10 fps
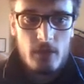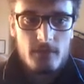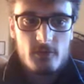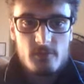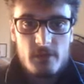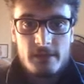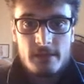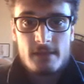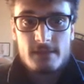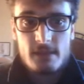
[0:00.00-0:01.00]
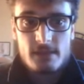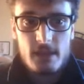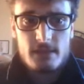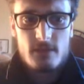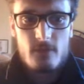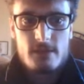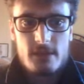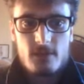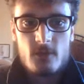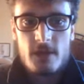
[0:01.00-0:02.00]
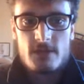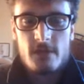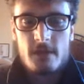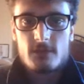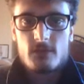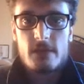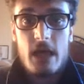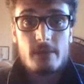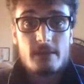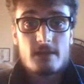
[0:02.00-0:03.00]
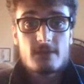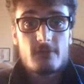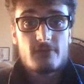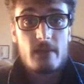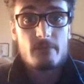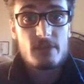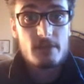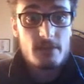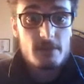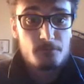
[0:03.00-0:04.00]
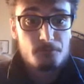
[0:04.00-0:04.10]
To predict the success, we send questionnaires to inhabitants of some cities.